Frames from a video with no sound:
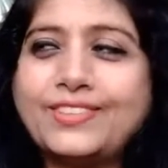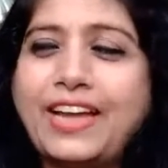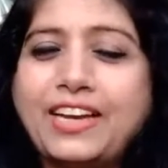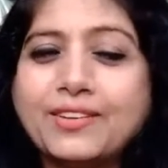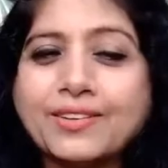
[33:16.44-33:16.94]

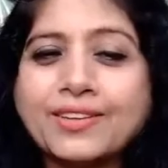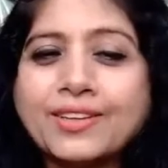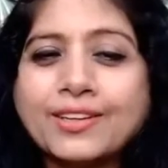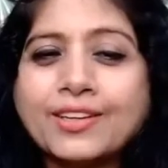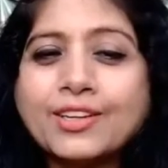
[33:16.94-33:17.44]
Right?
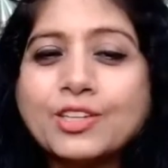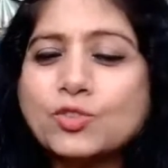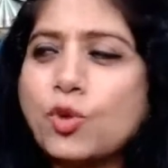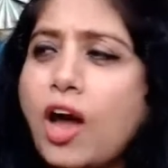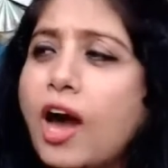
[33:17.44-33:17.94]

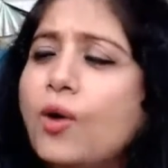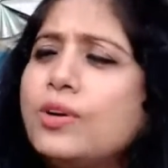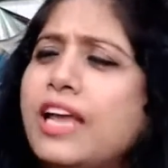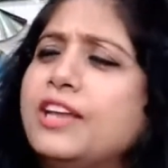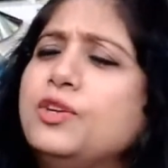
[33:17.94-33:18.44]
So
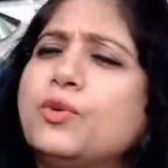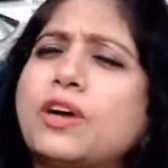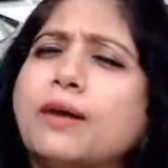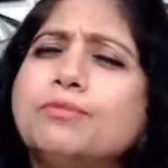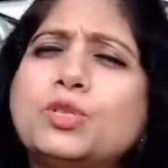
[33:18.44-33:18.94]
how can you
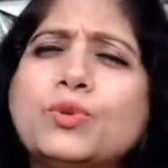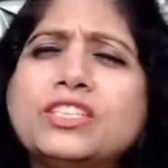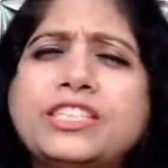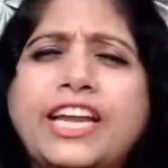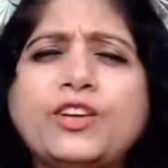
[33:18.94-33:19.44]
come to
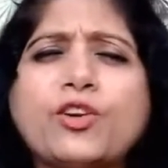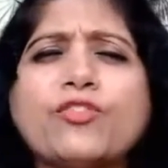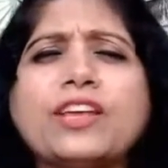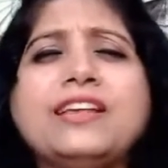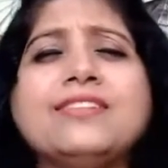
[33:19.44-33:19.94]
a state
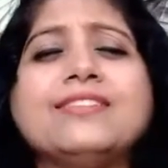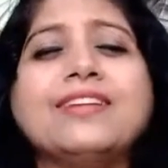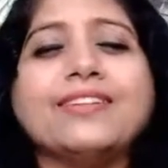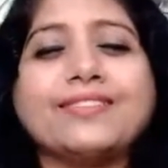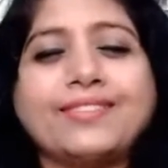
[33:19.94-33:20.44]
of
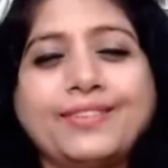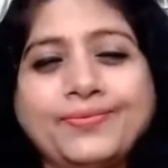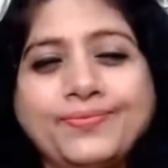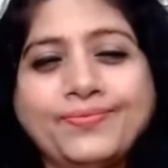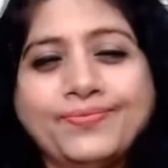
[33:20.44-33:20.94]
isness?
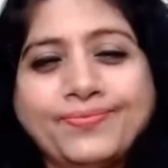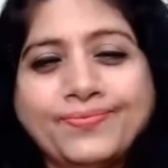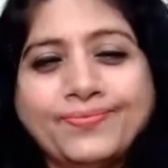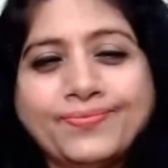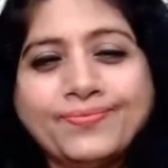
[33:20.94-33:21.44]

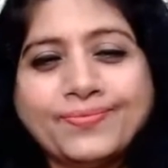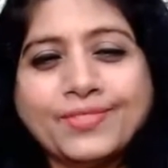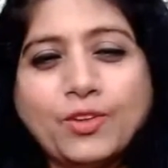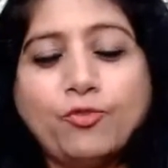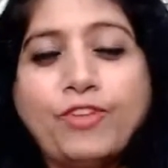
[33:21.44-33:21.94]

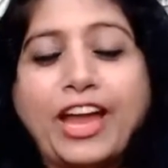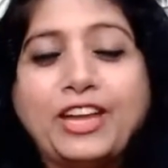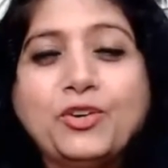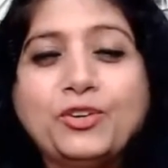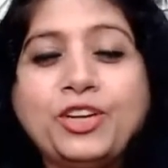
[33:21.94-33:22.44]

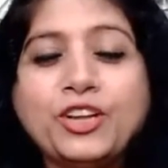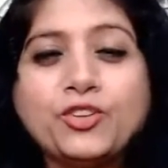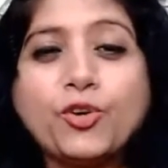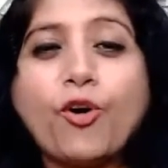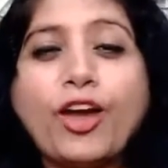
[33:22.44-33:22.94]
When you
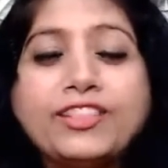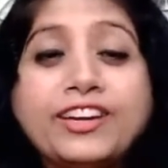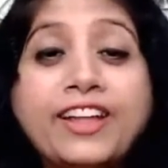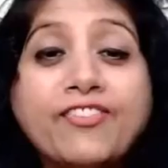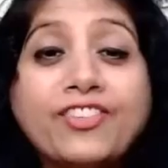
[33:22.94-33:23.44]
destroy
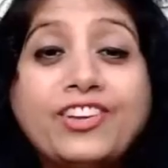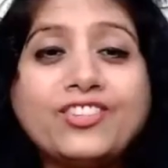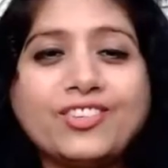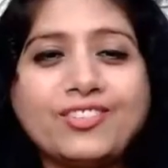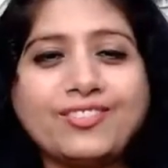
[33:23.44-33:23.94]
the
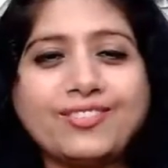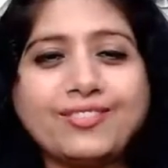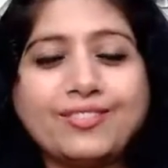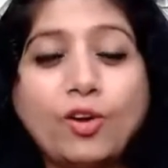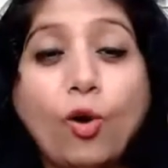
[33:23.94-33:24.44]

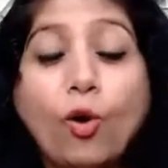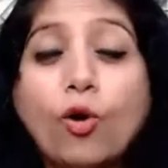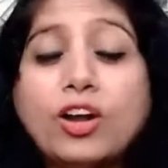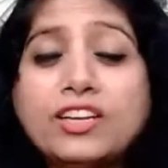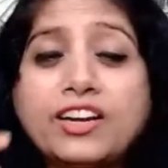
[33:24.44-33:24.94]
definitions,
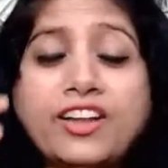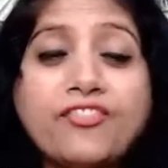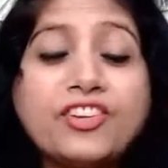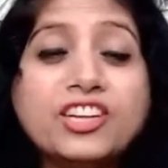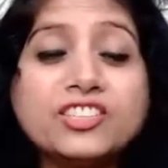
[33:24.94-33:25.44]
all the
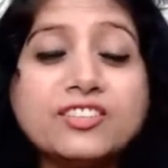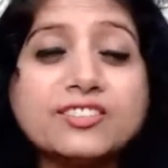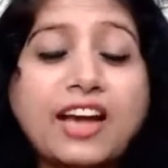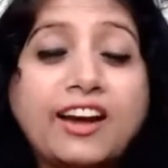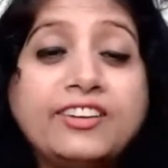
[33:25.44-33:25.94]

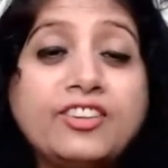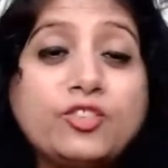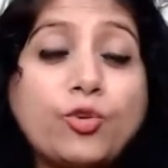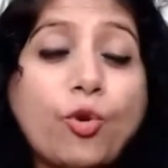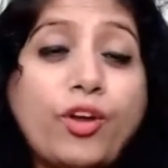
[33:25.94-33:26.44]
definitions are
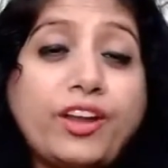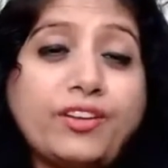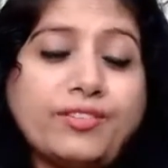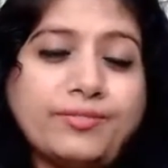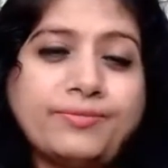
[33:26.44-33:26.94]
destroyed.